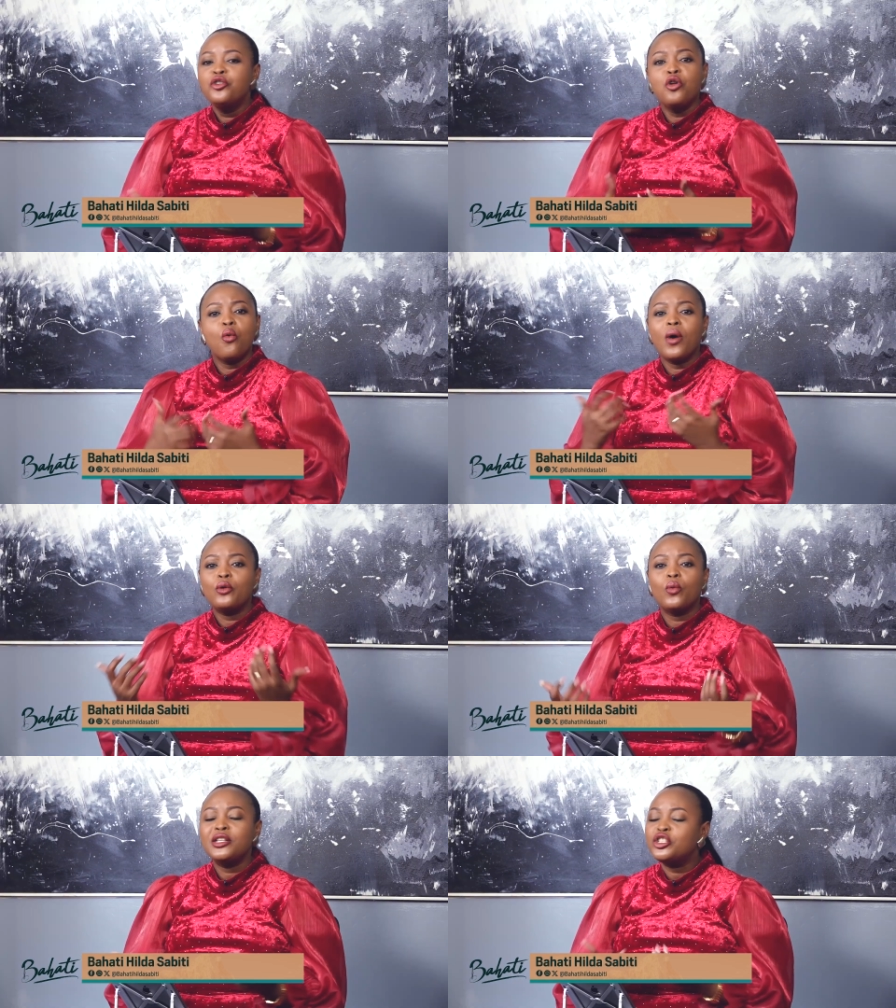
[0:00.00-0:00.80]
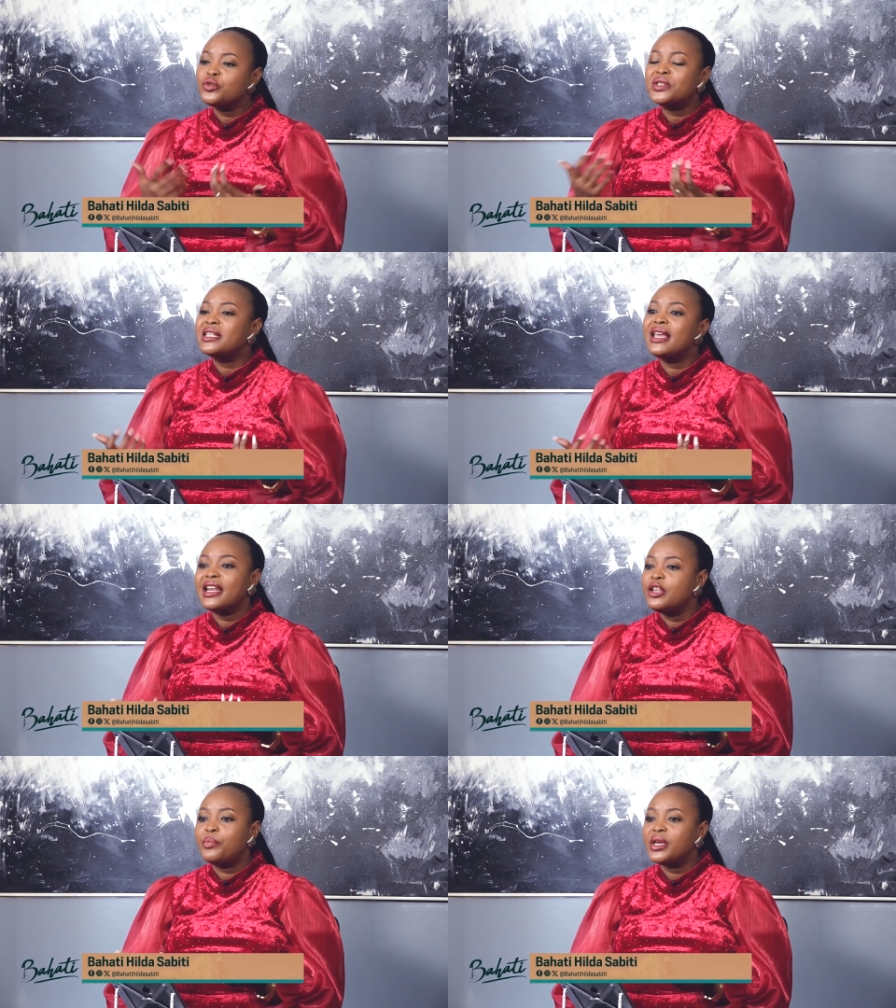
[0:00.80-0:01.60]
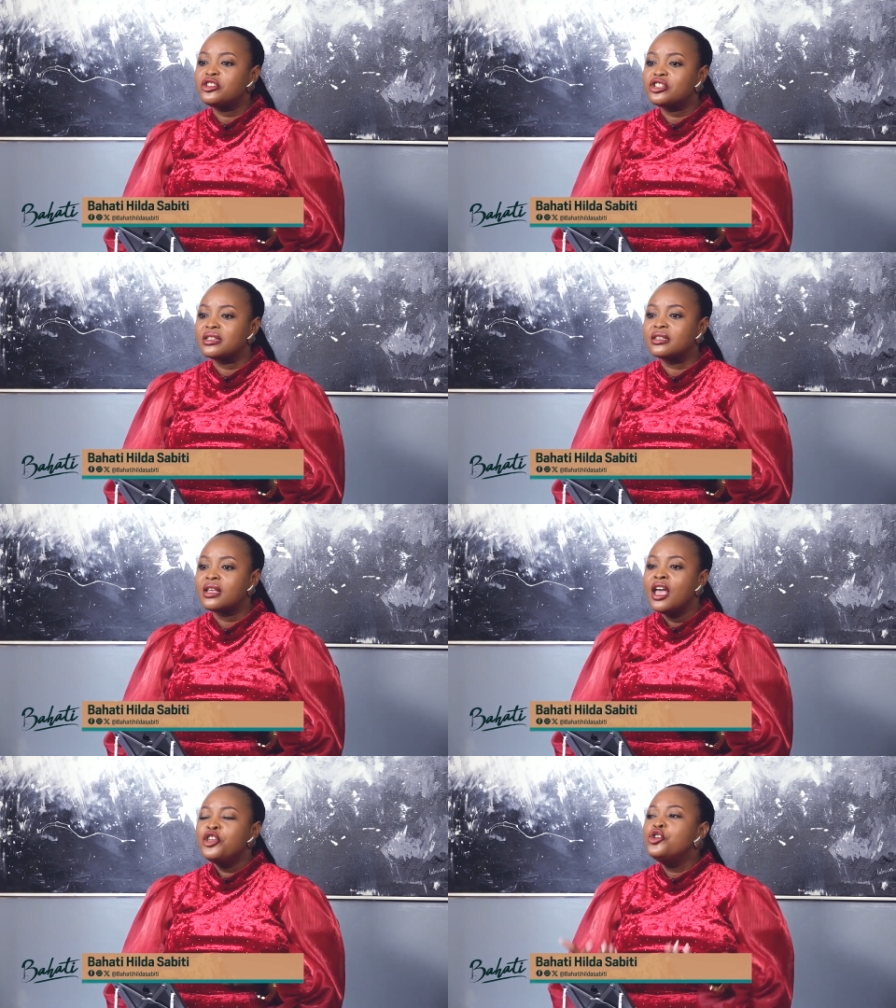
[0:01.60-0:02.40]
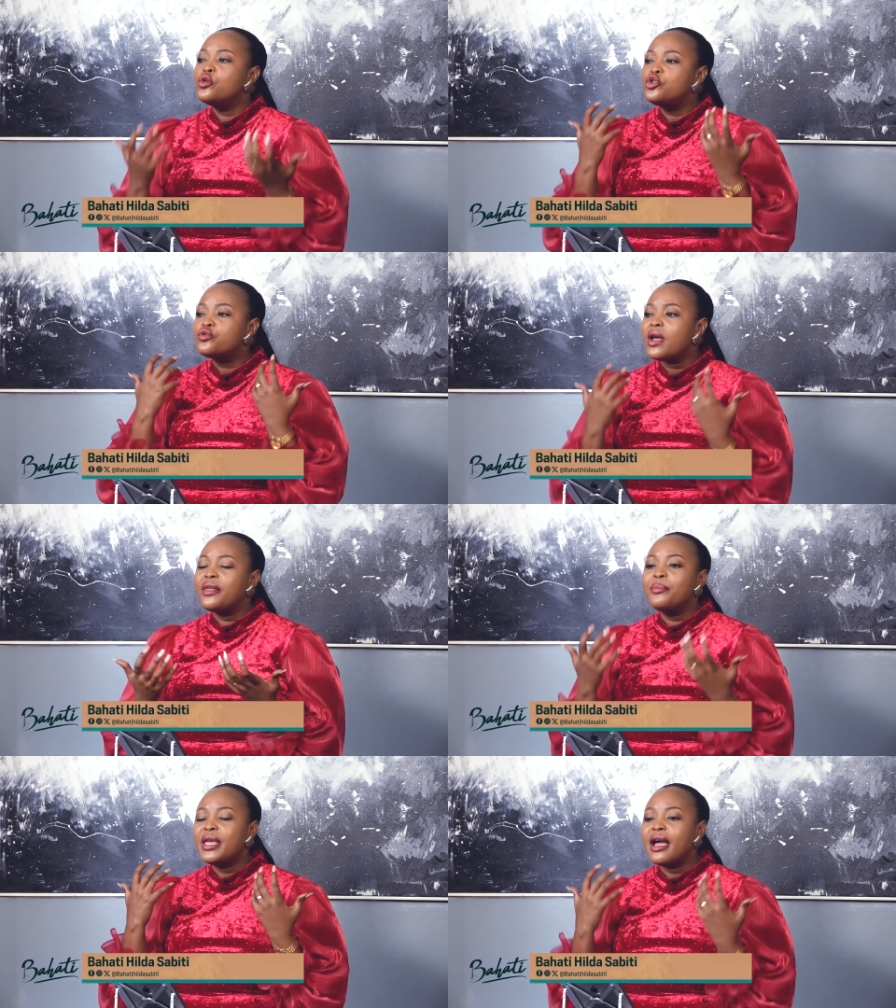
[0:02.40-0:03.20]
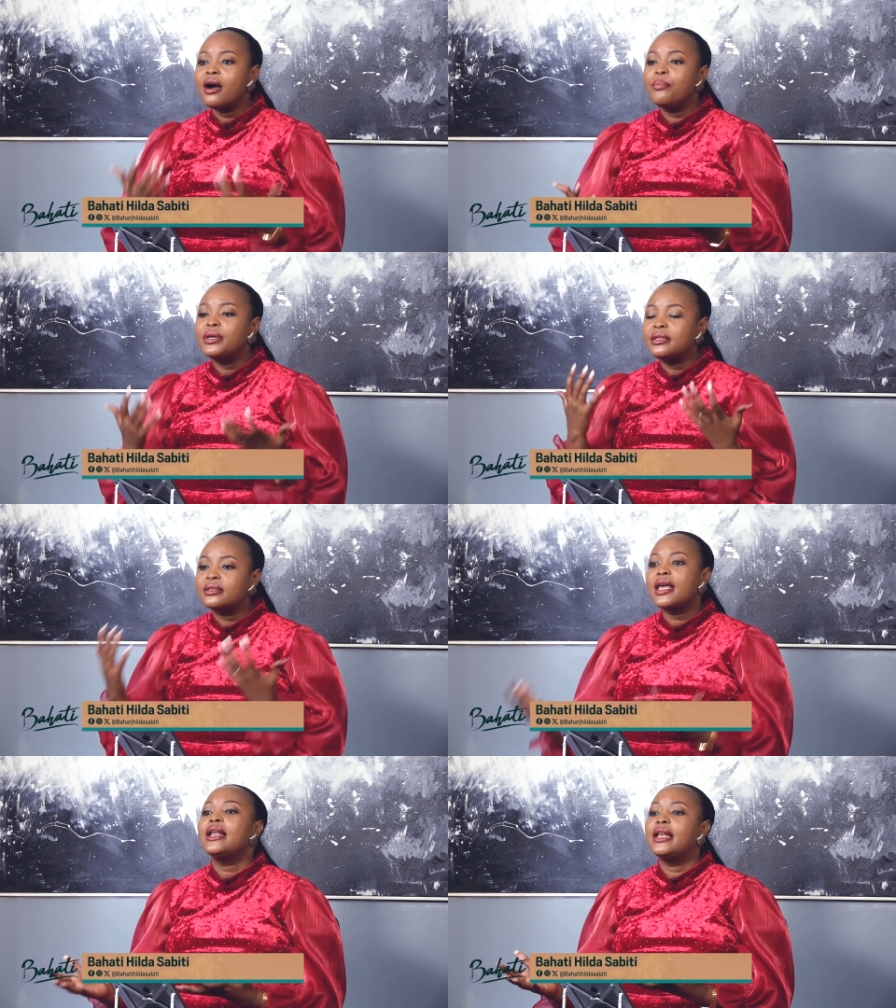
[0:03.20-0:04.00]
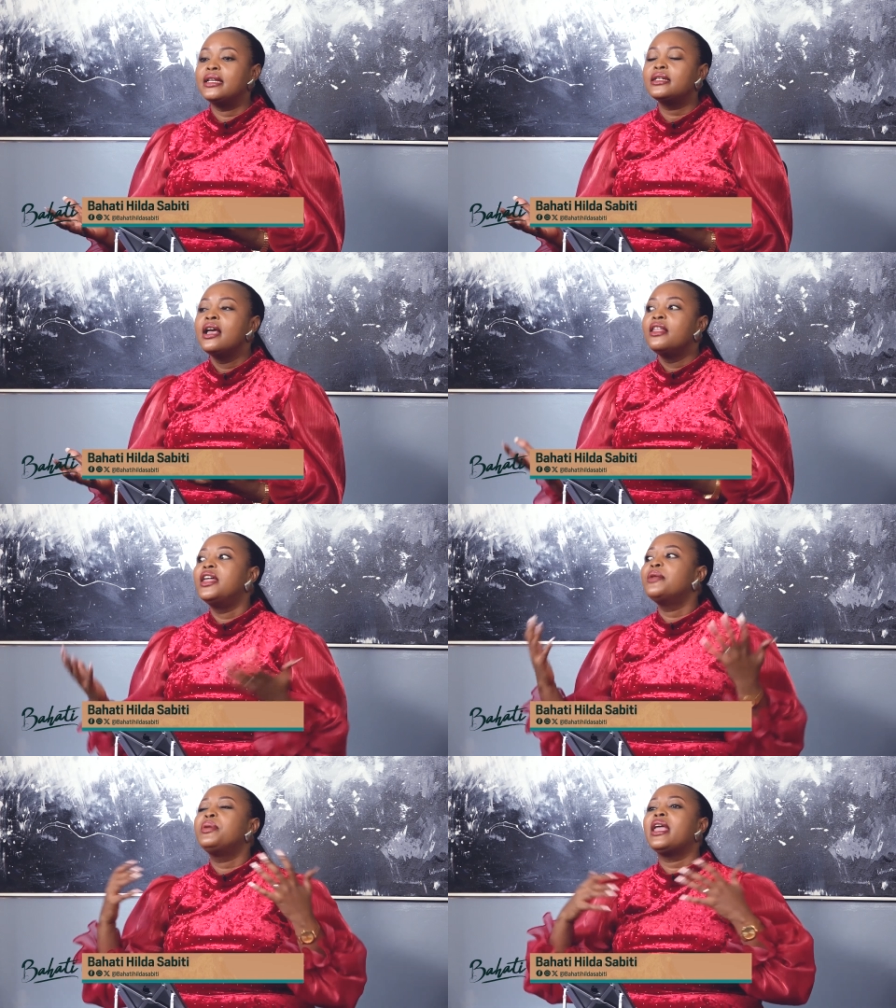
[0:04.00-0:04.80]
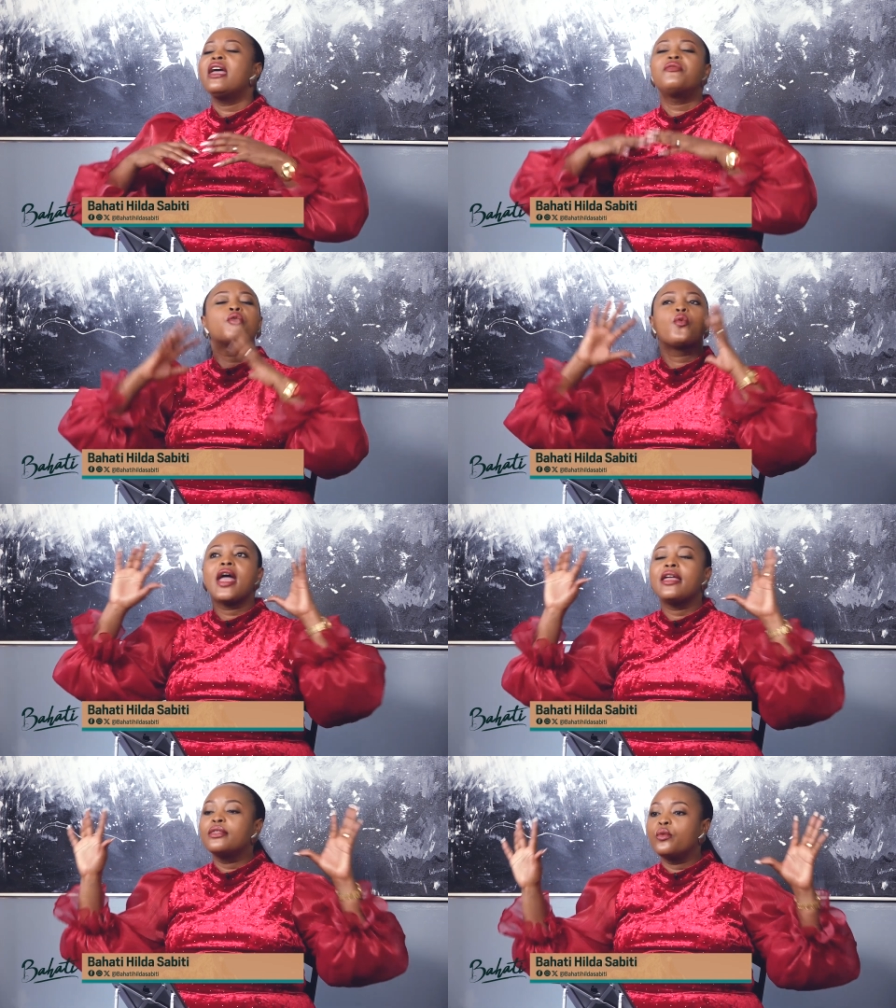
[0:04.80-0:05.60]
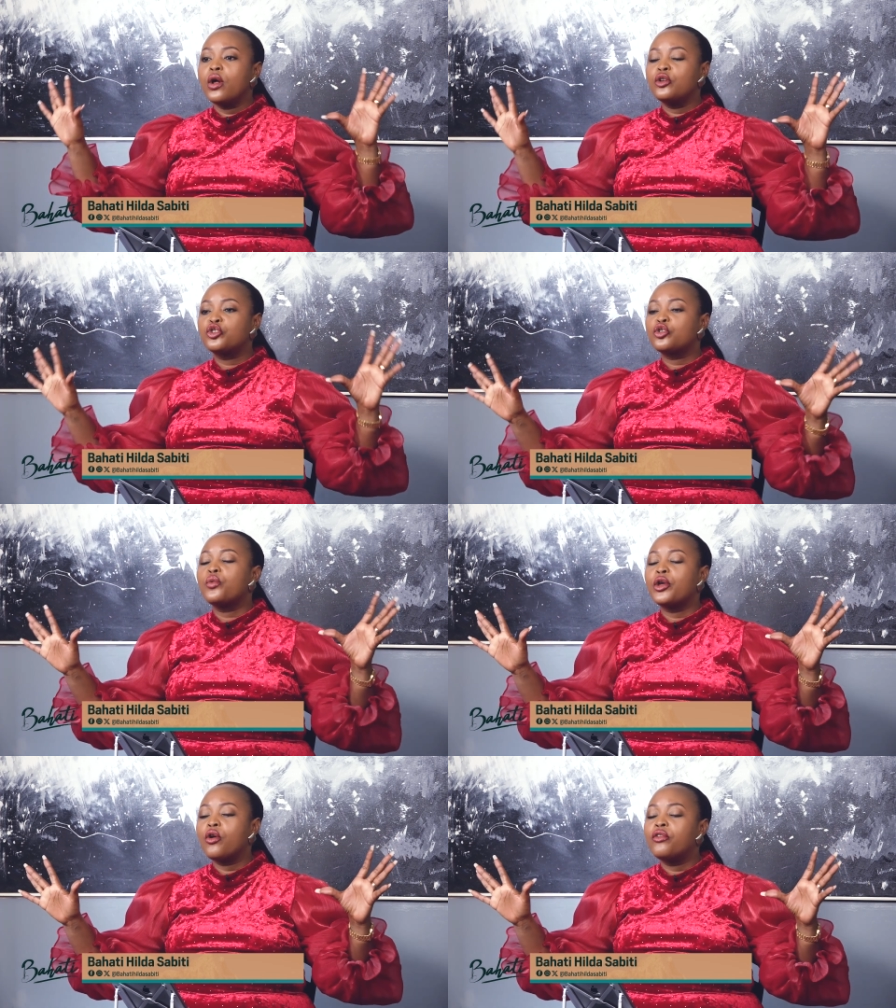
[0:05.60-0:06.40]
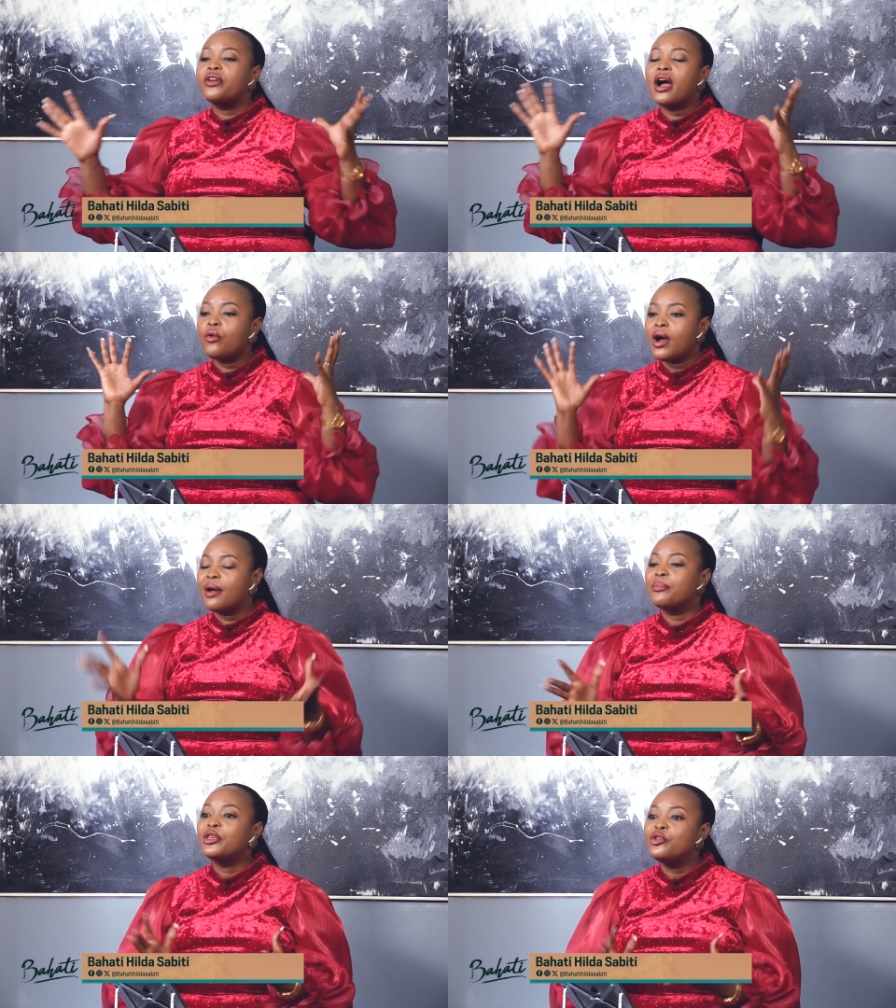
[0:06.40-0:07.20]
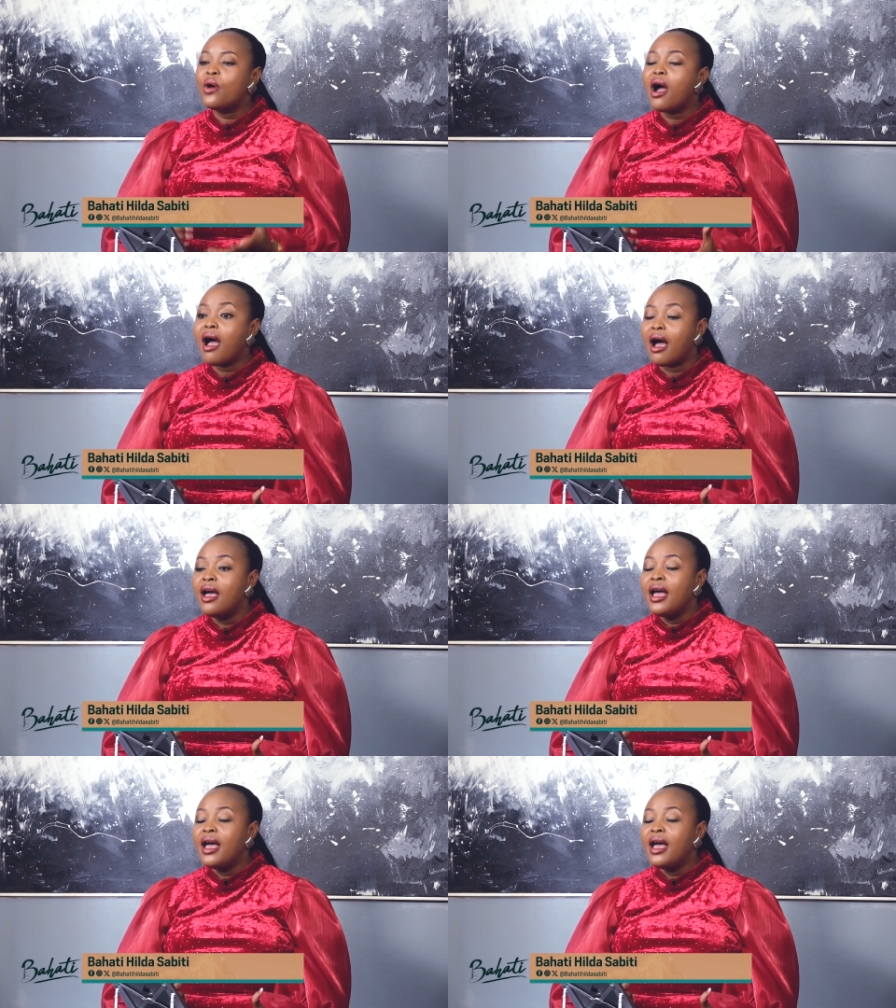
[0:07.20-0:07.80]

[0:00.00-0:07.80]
No one wants to see any pictures. You would rather be happy silent than be everywhere in the world showing off how happy you are.